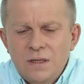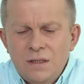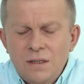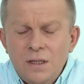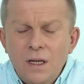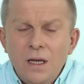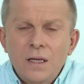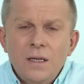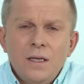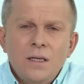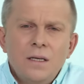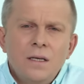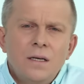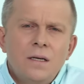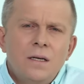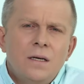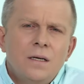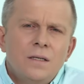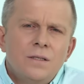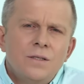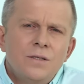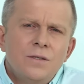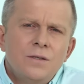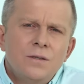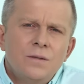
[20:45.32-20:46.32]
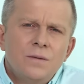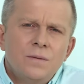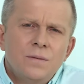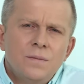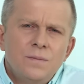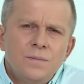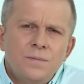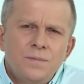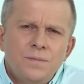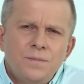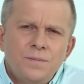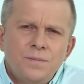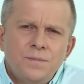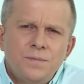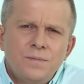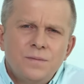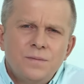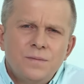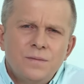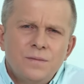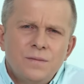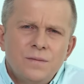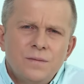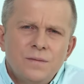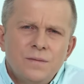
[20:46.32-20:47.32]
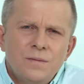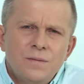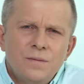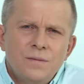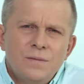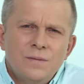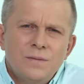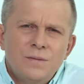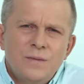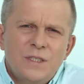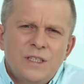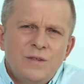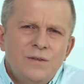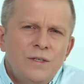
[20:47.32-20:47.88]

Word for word: to annihilation, to